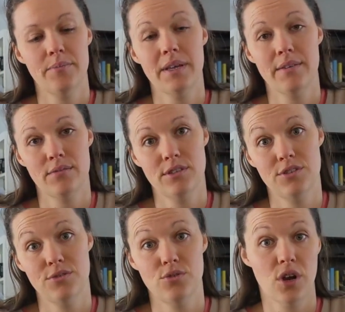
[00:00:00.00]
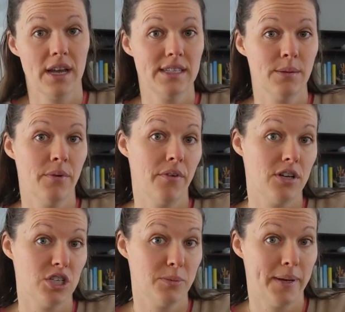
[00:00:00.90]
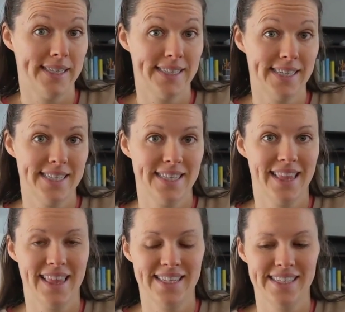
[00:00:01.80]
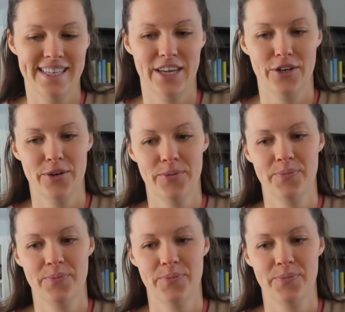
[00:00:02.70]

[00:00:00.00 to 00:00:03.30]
be able to dry some of our spices this year.